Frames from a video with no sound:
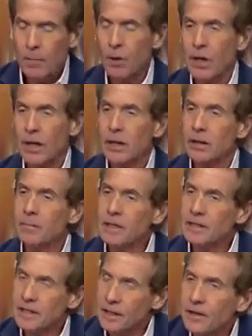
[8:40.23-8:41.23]
But let me
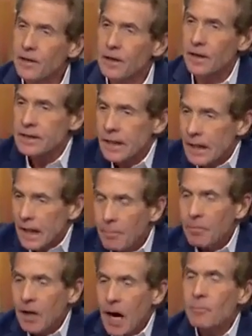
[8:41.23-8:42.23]
tell you this.
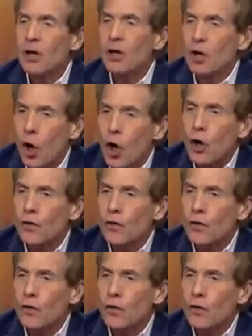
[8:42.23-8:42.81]
I'm going to call